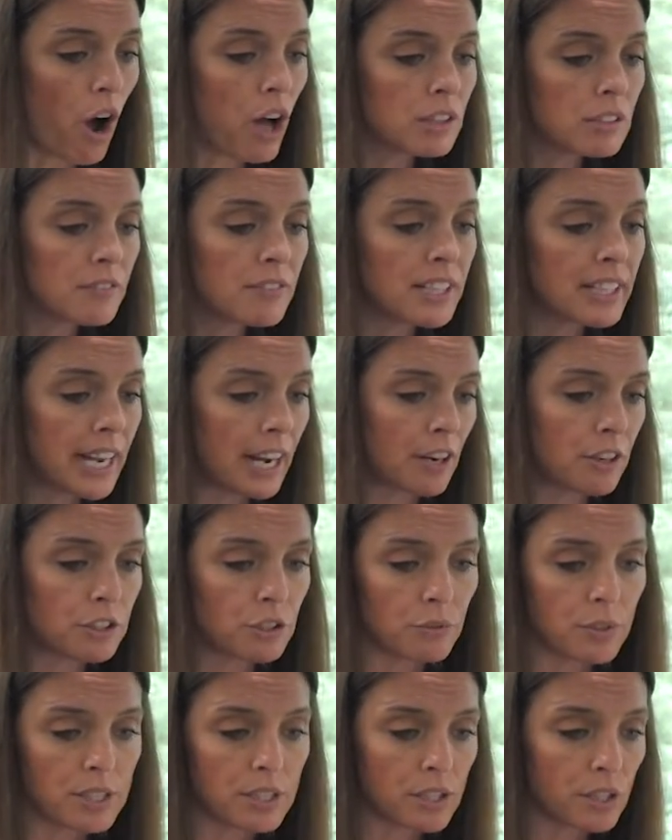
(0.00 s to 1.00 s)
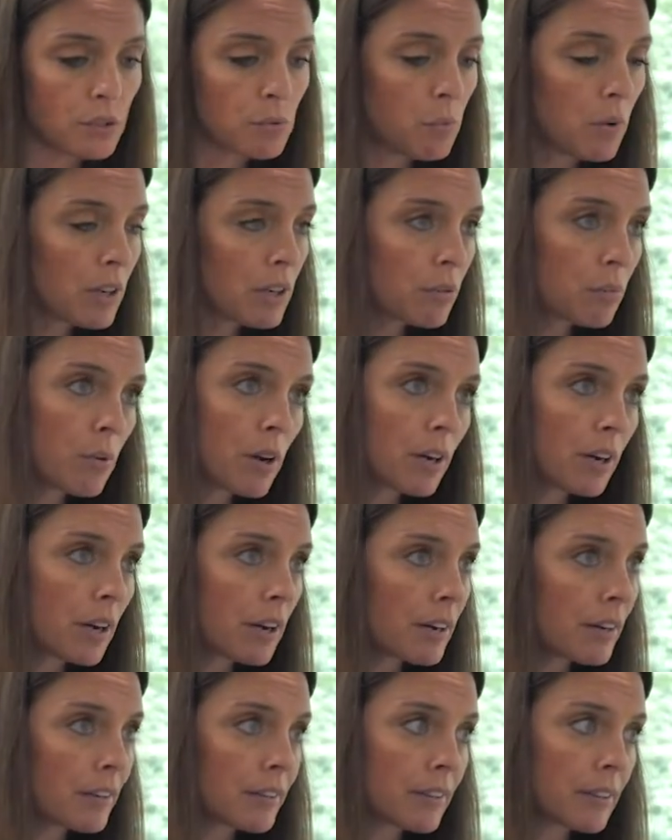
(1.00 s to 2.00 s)
of the characteristics.
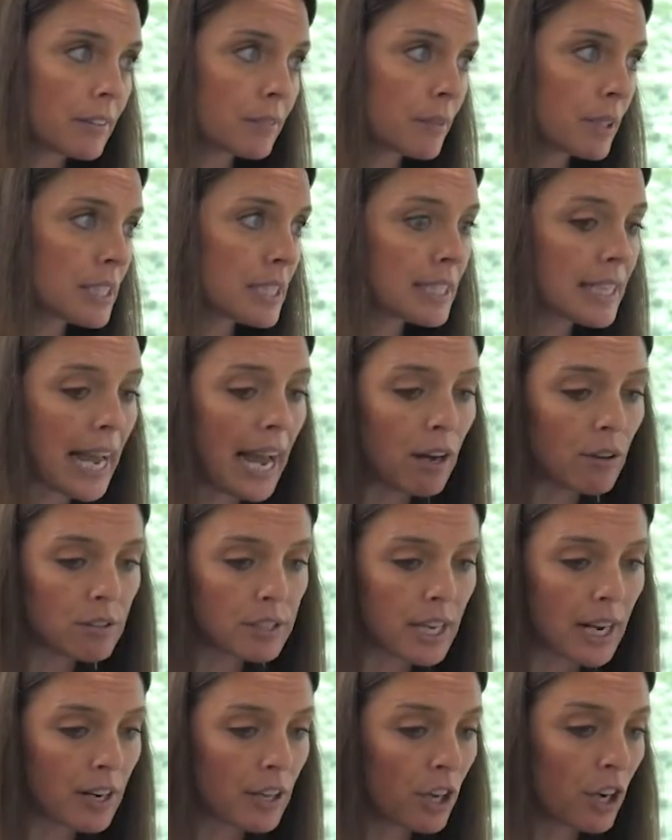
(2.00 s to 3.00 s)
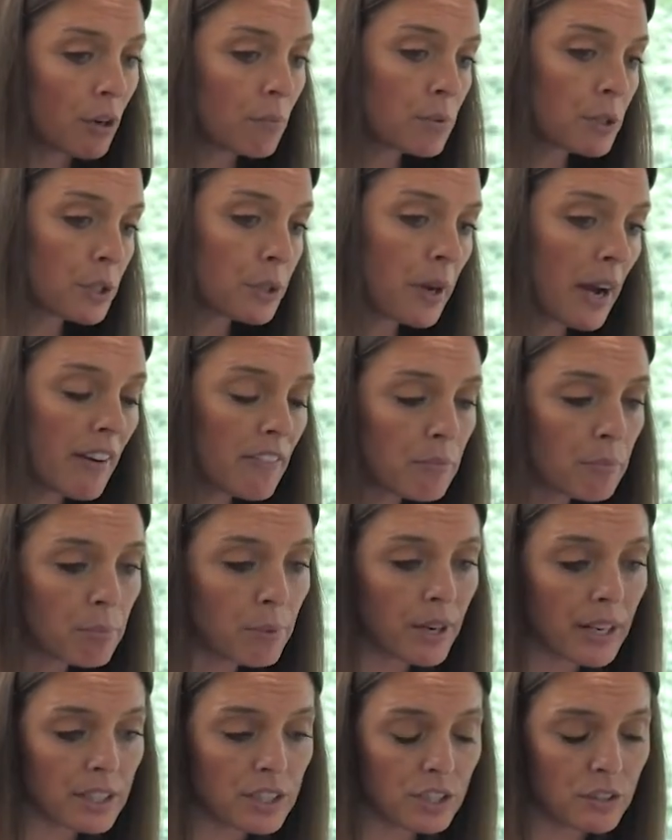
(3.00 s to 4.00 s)
What's the outside of the home? Do you have
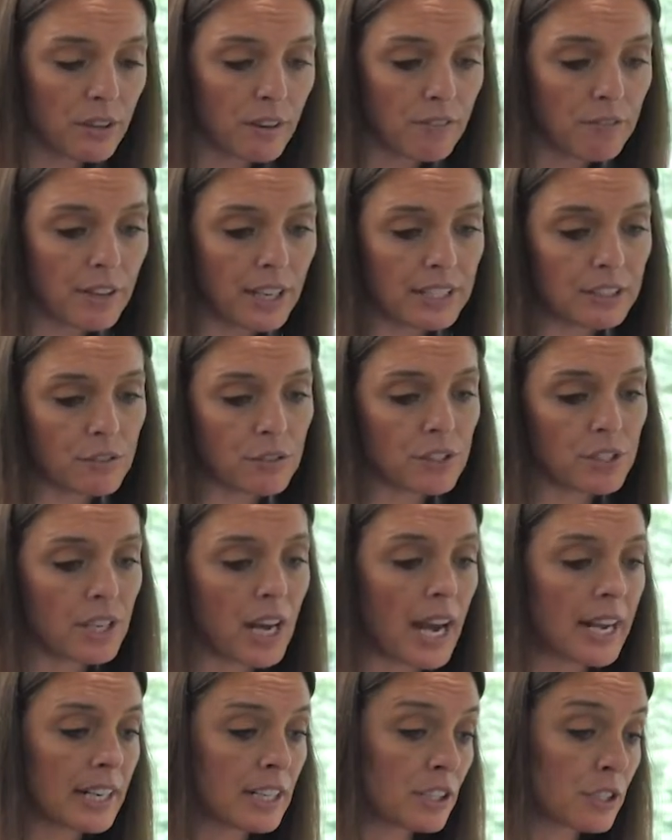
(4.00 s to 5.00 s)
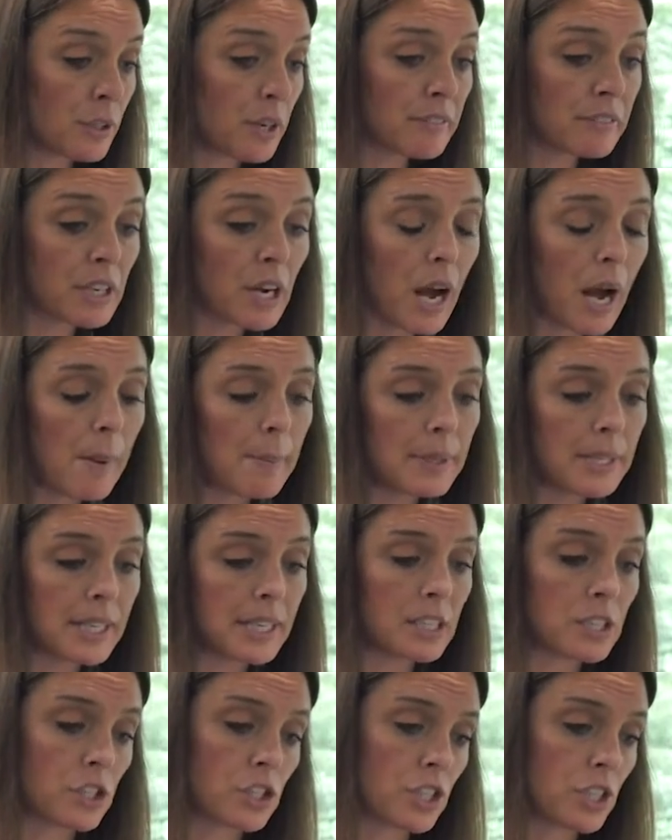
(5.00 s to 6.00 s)
brick? Do you have vinyl siding? Do you have a
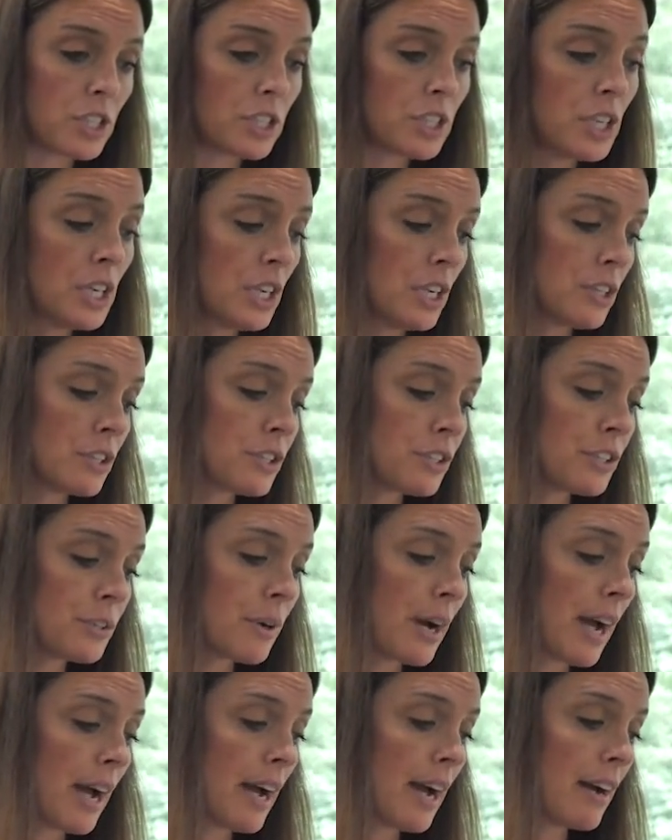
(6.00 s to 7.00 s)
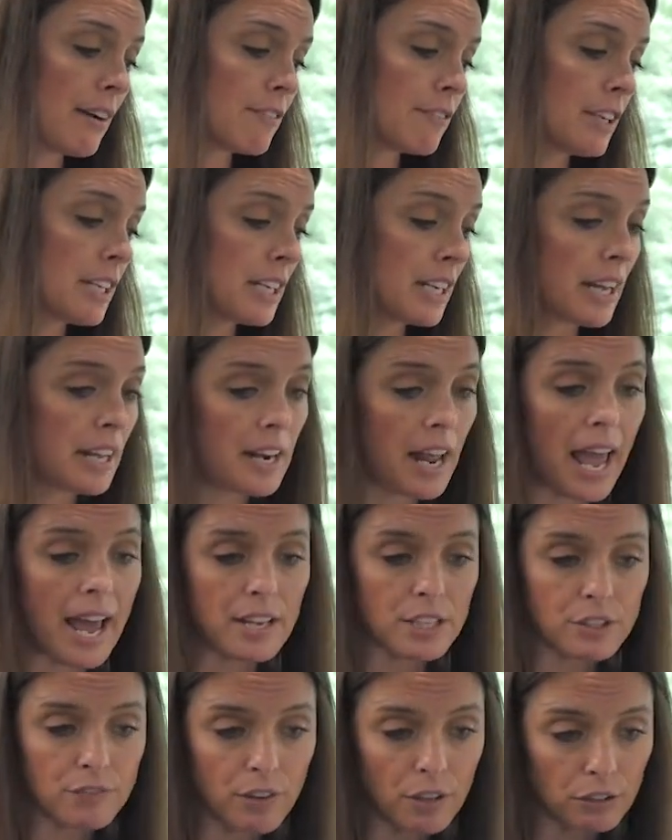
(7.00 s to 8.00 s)
combination? Do you have an
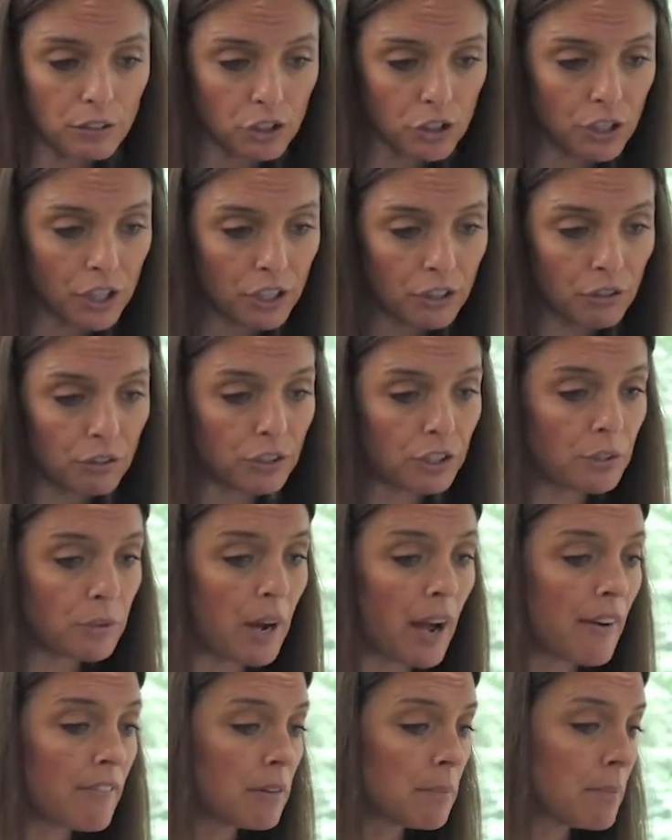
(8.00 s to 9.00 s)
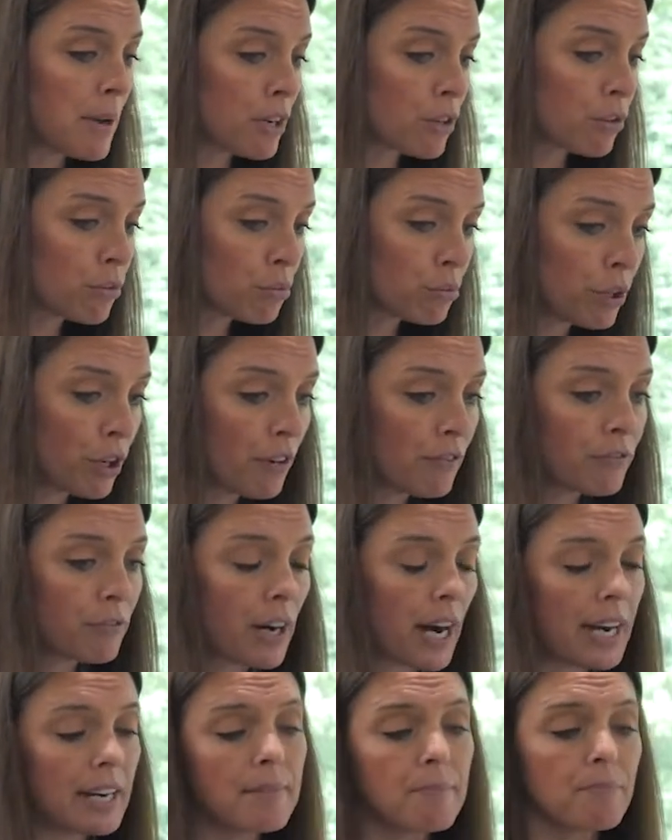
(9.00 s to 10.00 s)
asphalt shingle? Do you have a metal roof,
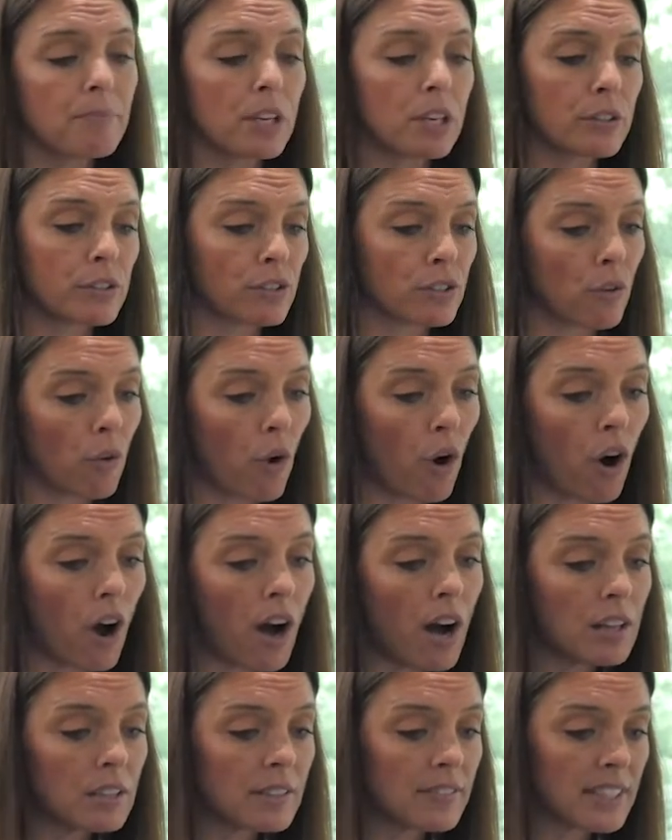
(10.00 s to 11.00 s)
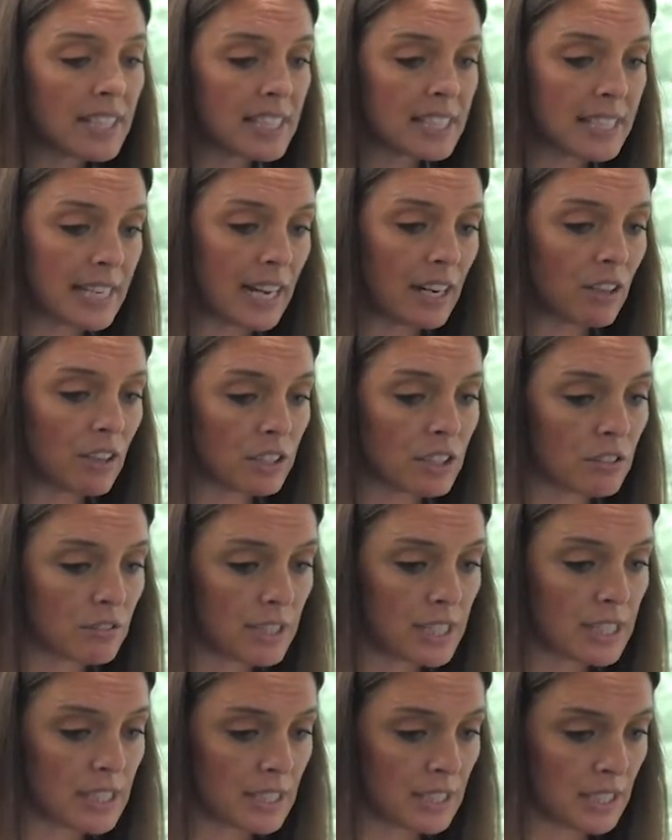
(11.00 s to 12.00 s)
right? So all of these
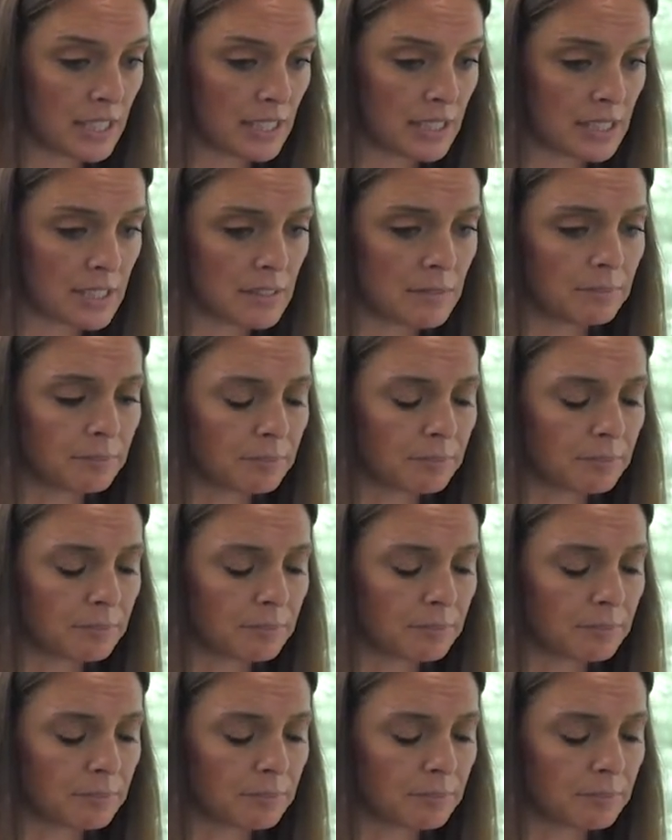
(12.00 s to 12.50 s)
characteristics